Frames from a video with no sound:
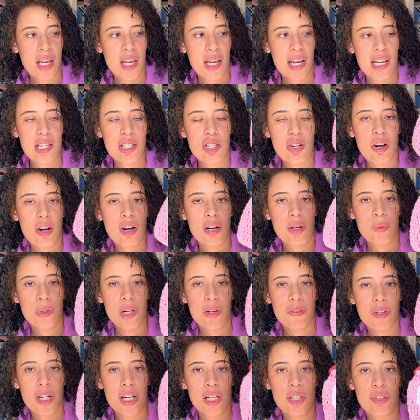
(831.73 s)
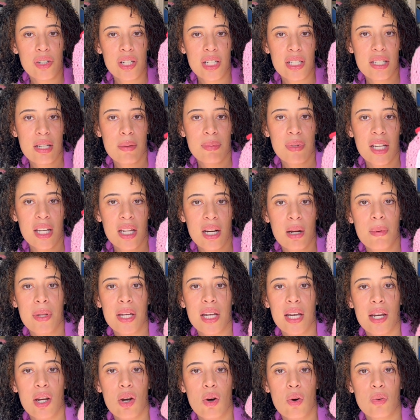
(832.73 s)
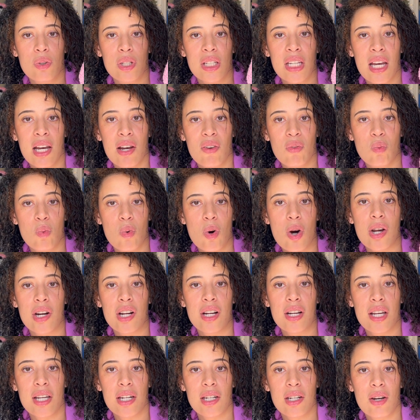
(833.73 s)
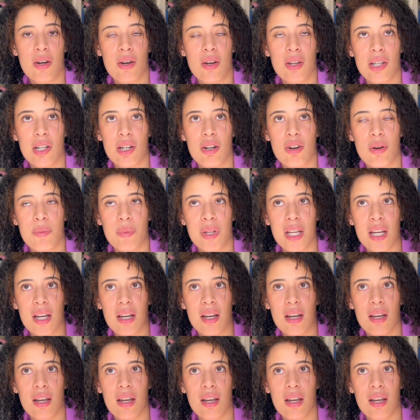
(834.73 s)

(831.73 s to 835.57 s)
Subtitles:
It's hard whenever I look at something and I'm like, I only have one, and I know, you know, I'm like,